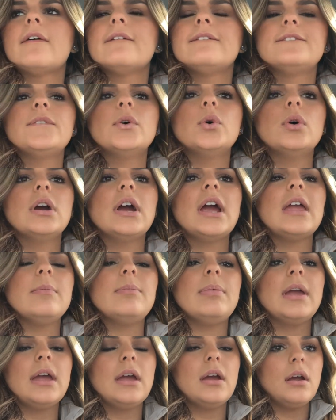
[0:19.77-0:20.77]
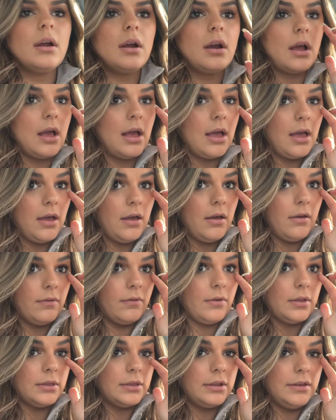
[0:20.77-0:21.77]
for a pair
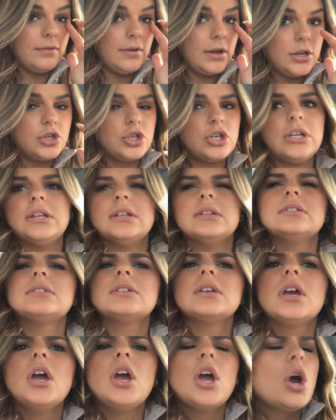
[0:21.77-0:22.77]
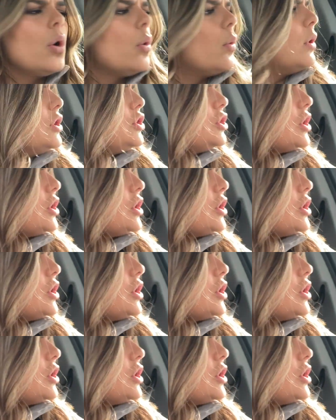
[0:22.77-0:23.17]
of Levi jeans, which